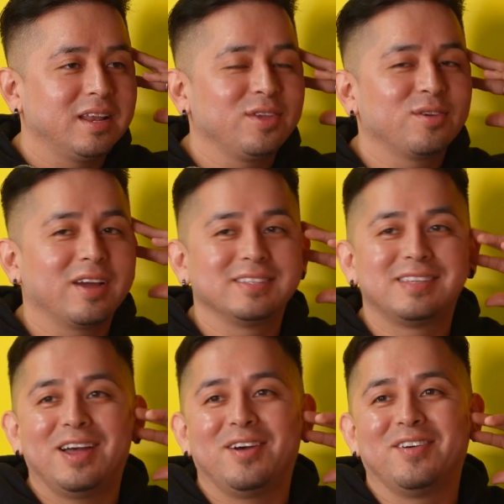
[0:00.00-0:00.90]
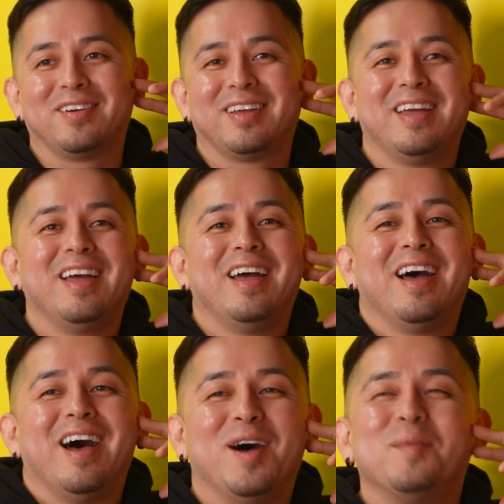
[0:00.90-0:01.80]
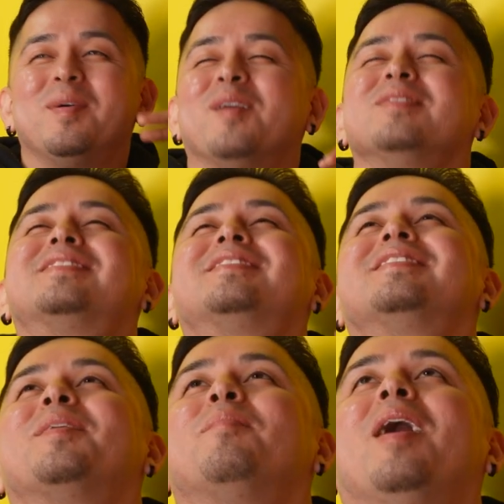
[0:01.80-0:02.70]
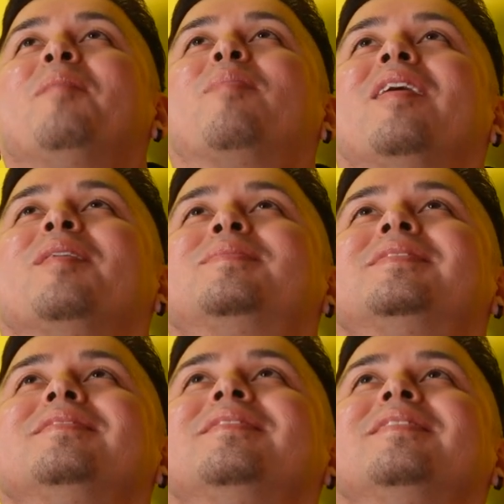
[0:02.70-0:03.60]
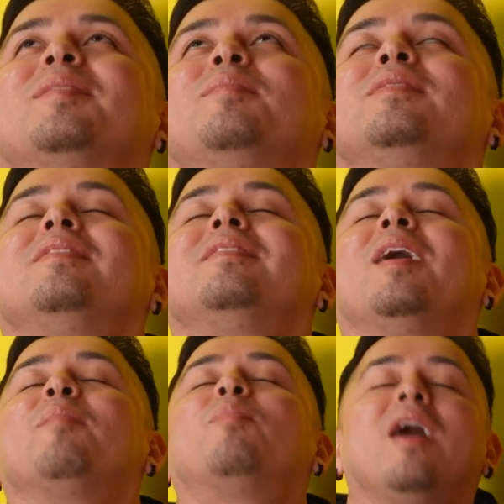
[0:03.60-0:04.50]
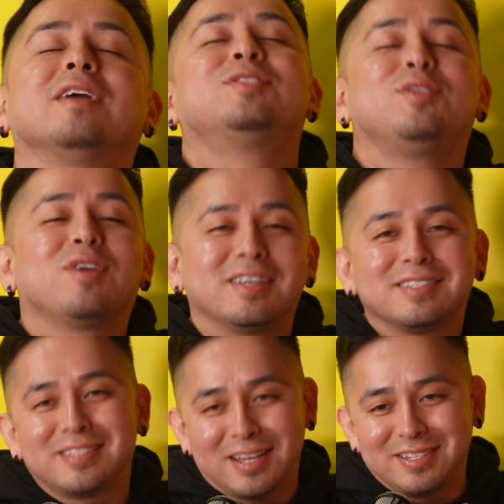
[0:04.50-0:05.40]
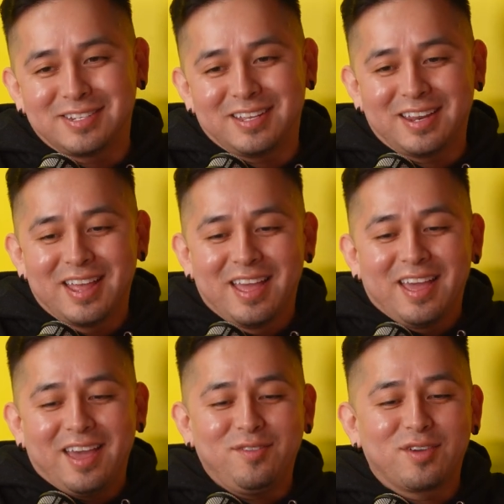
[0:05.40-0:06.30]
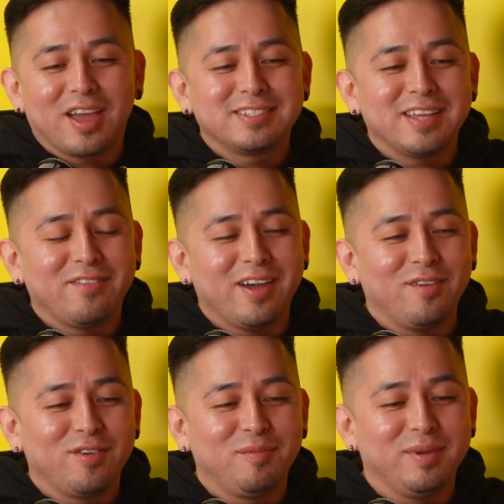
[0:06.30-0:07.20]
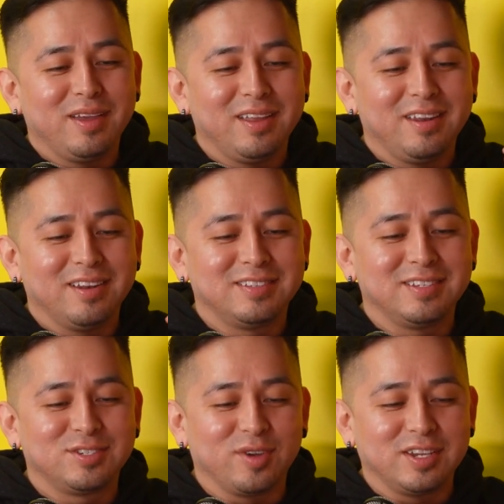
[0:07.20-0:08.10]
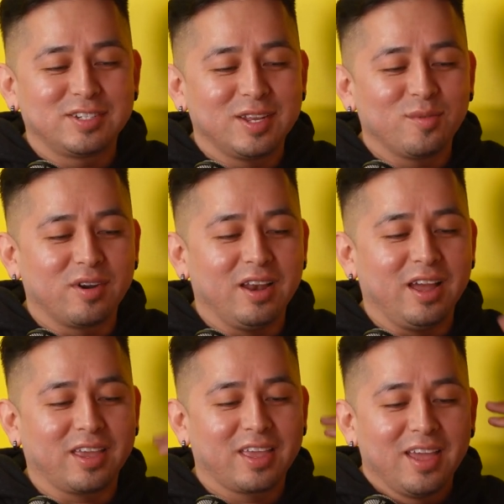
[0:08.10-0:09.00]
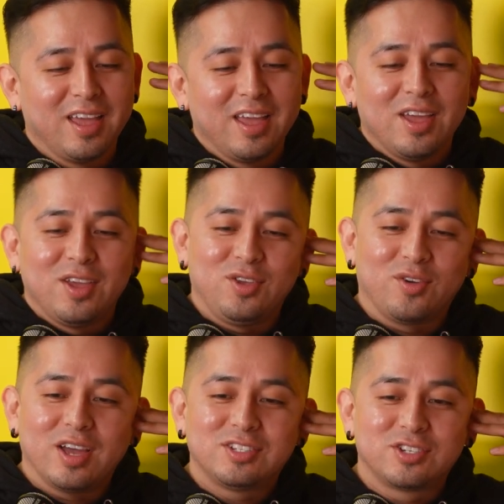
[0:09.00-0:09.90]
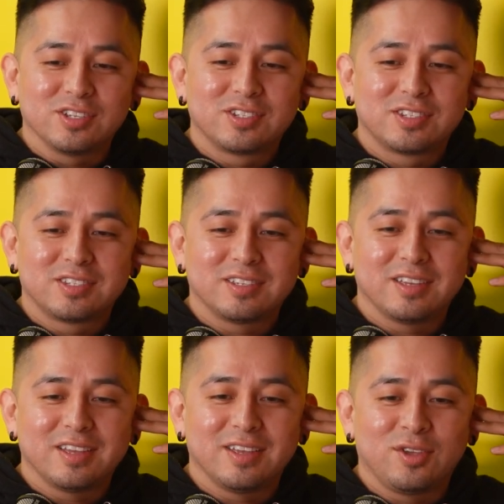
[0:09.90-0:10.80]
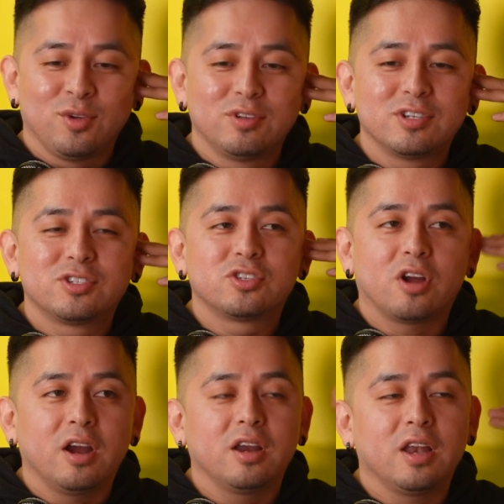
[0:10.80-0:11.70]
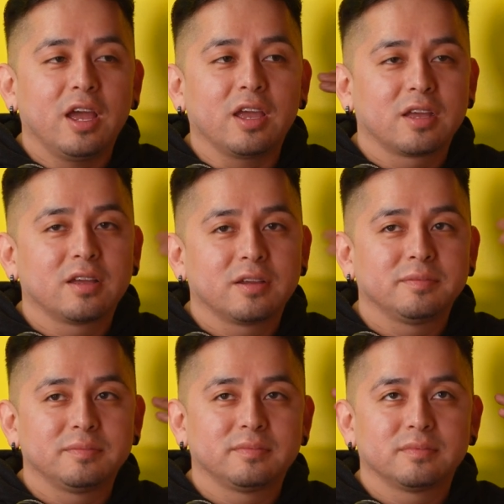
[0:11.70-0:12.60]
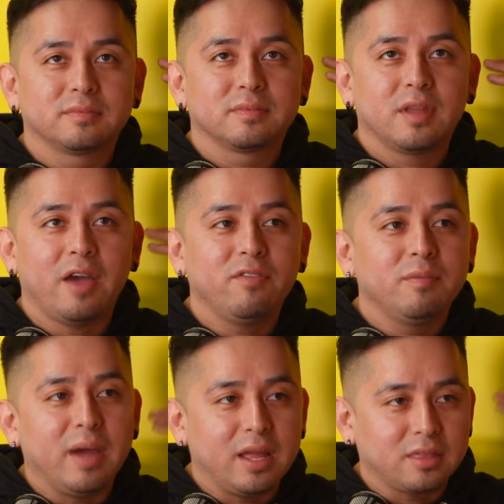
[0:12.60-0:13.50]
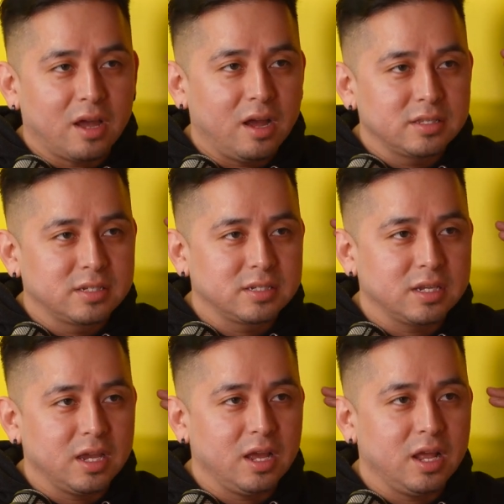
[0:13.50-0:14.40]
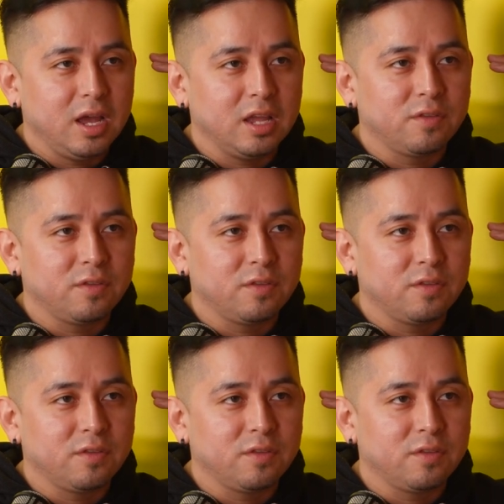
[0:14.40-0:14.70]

telling you guys how I brought to you guys' attention if you guys have ever been in a situation where like you guys just you just start like having bad thoughts. As